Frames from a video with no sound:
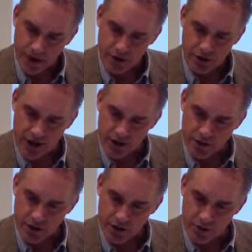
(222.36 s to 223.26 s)
So that's
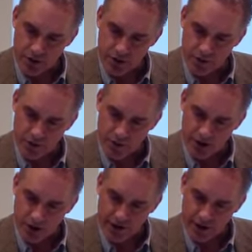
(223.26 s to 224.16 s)
where the bulk of
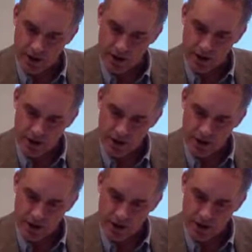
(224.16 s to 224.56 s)
women are in the